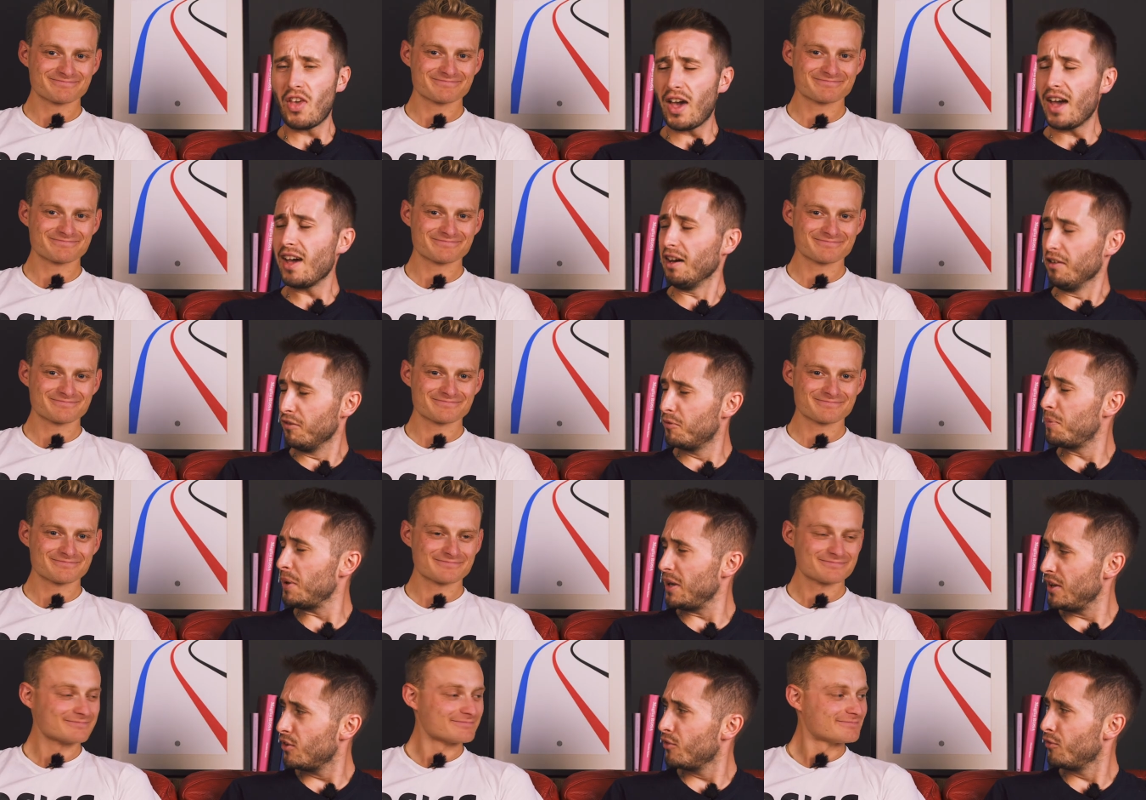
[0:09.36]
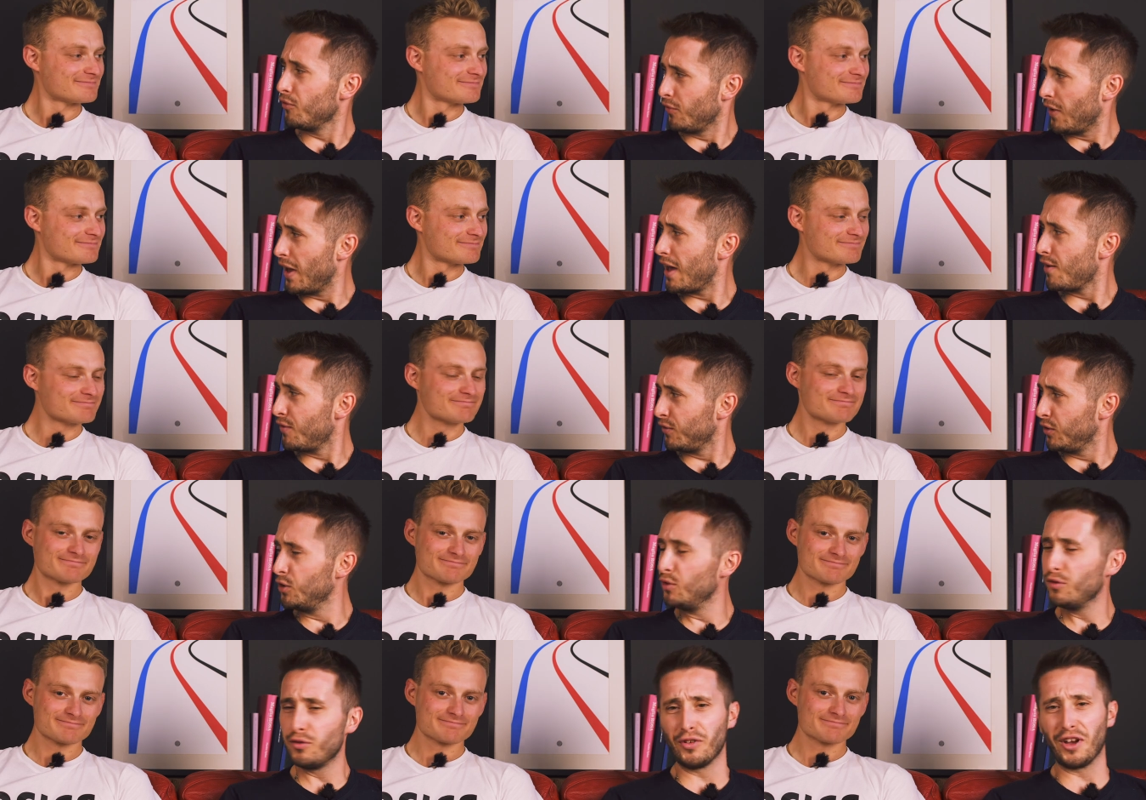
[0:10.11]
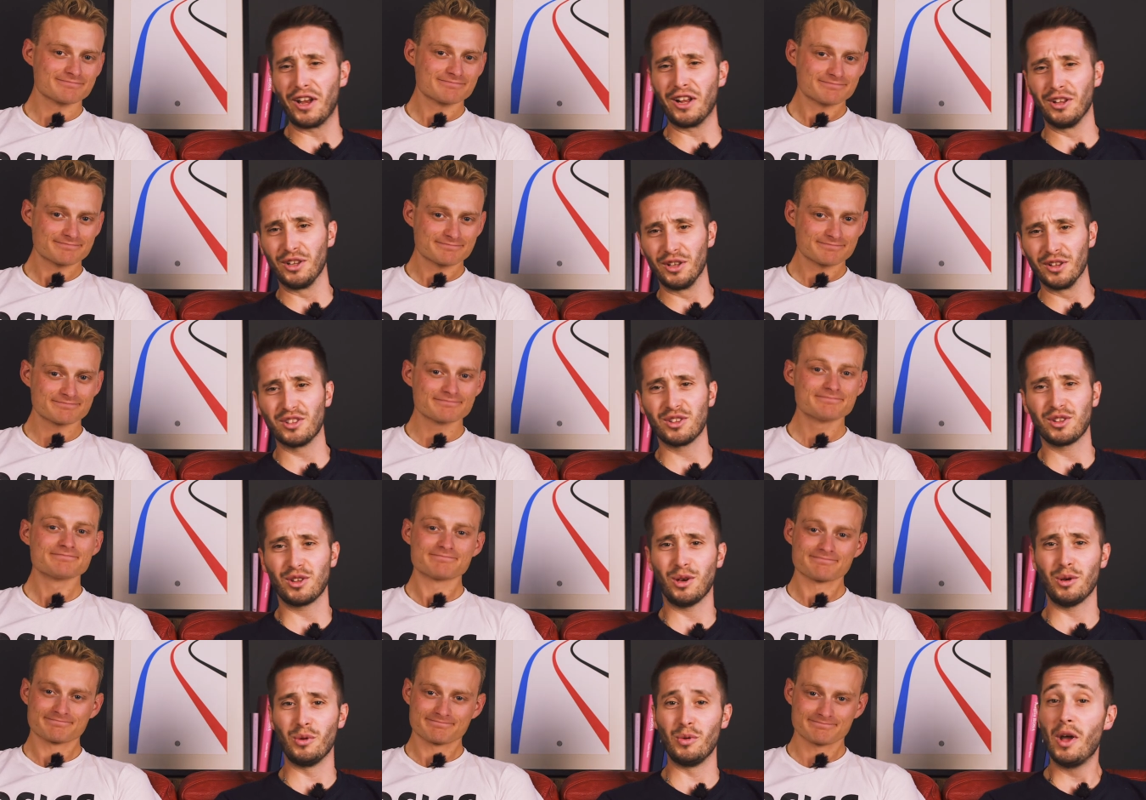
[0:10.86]
Speaker 1: there have been a fair few
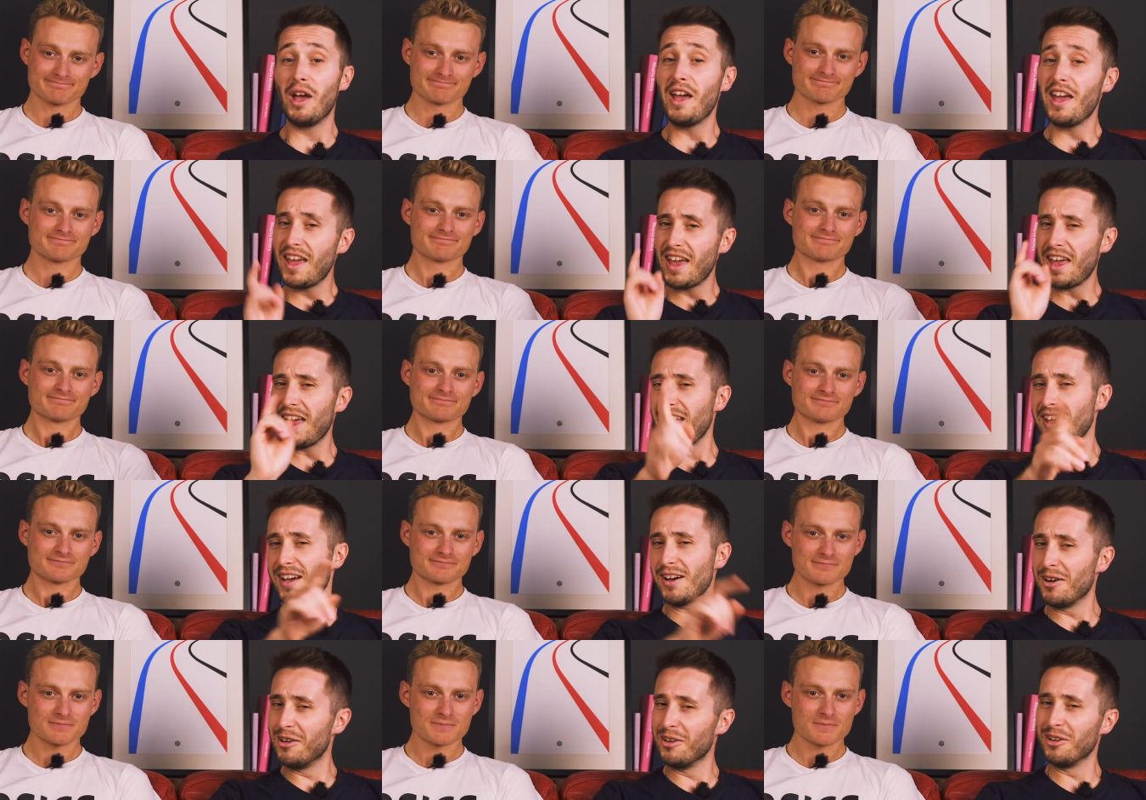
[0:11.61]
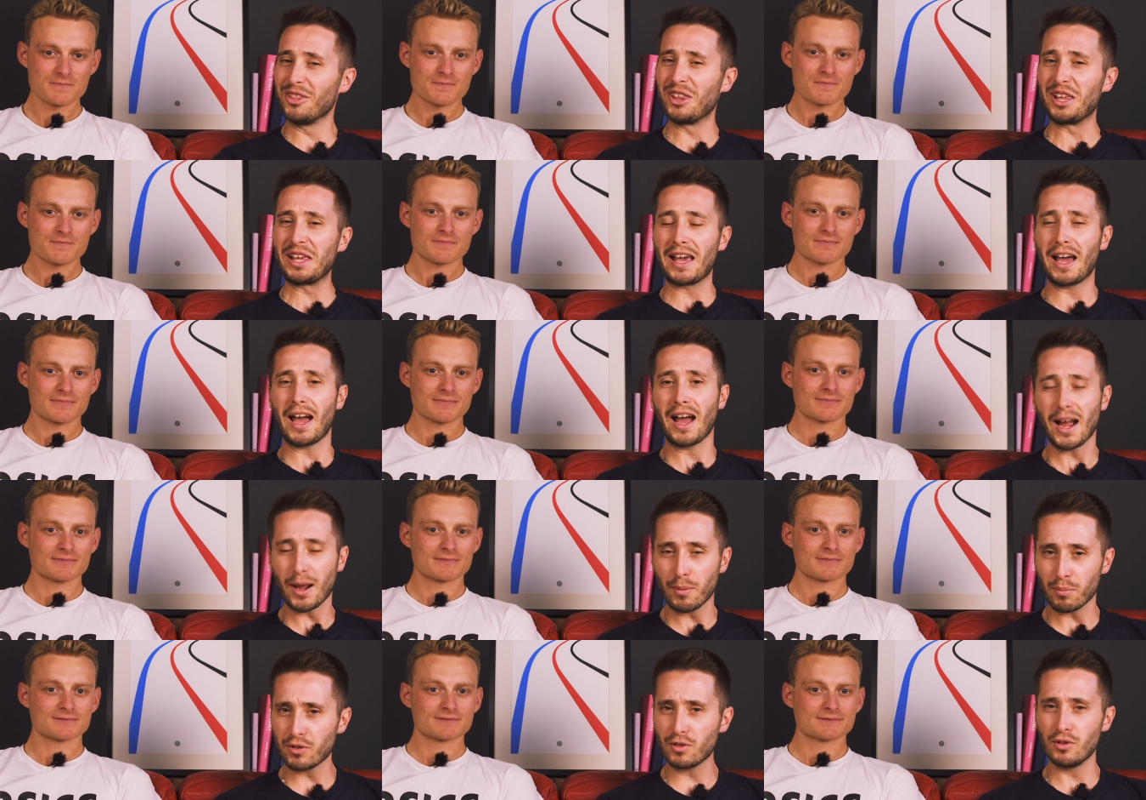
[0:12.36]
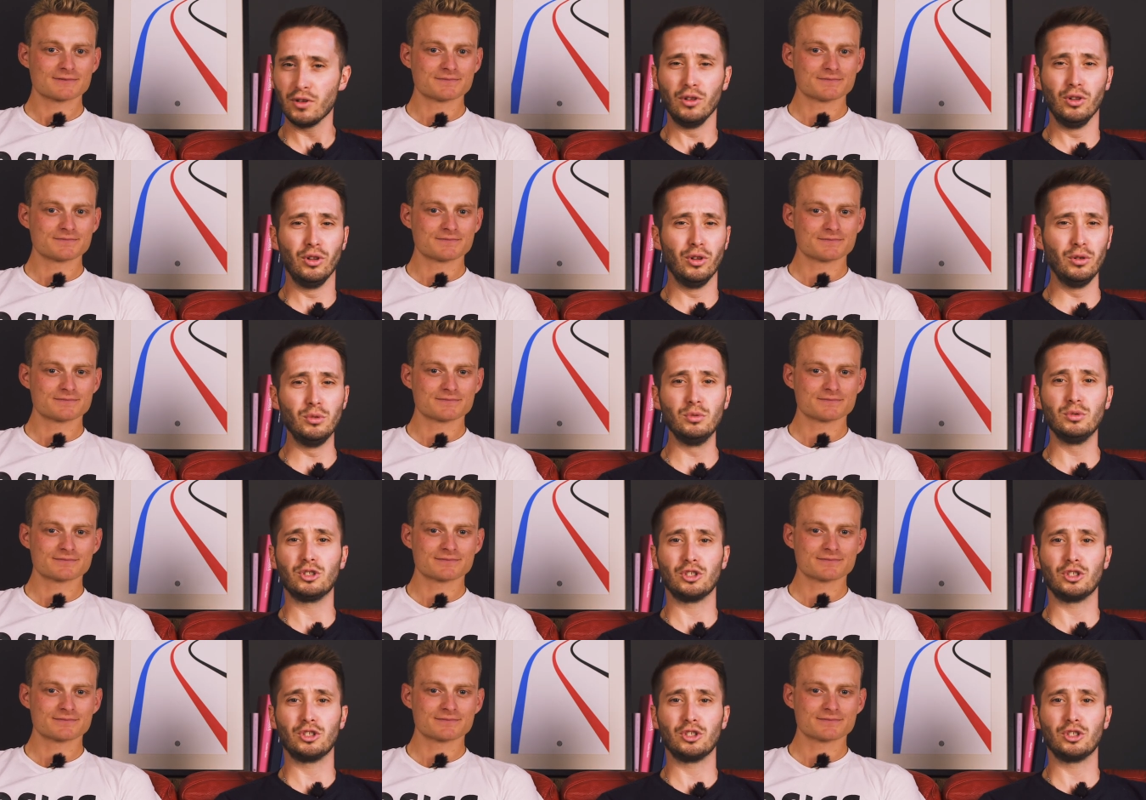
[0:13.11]
failures too. Here are the absolute